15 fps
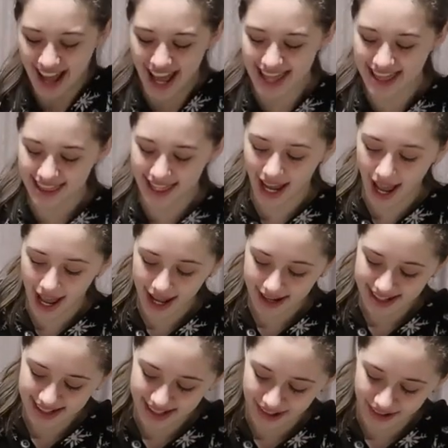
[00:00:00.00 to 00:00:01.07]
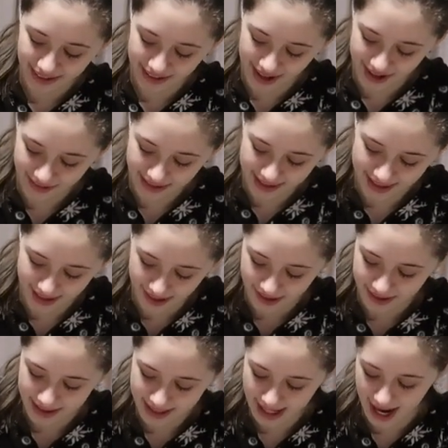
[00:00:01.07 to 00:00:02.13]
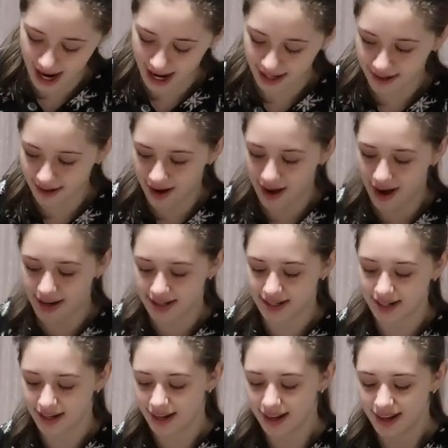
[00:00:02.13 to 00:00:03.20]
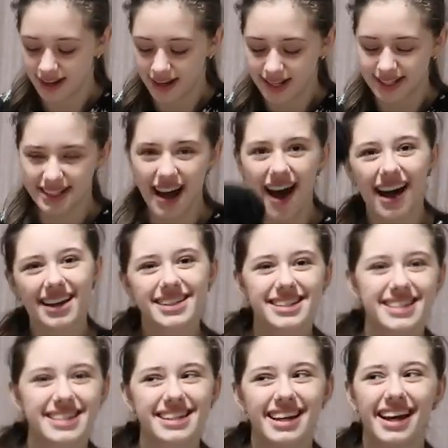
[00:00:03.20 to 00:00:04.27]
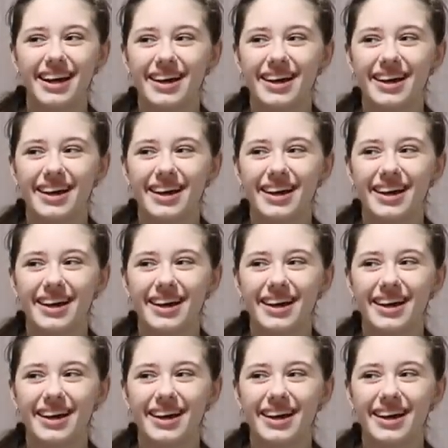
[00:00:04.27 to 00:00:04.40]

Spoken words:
And then, to go along with those, I got socks.